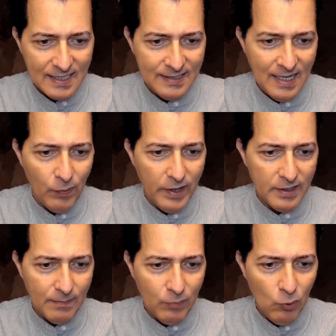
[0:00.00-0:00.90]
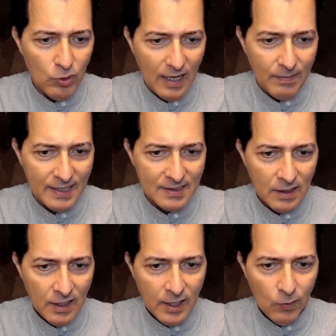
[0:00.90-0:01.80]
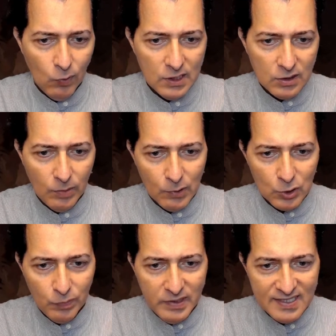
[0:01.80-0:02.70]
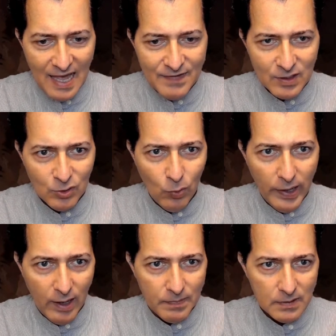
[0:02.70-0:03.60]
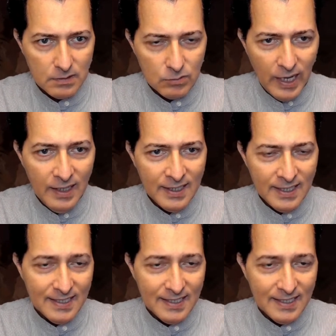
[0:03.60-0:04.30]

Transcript: And now we are in a blue climate, which is supposed to be 7 on the way up. Okay.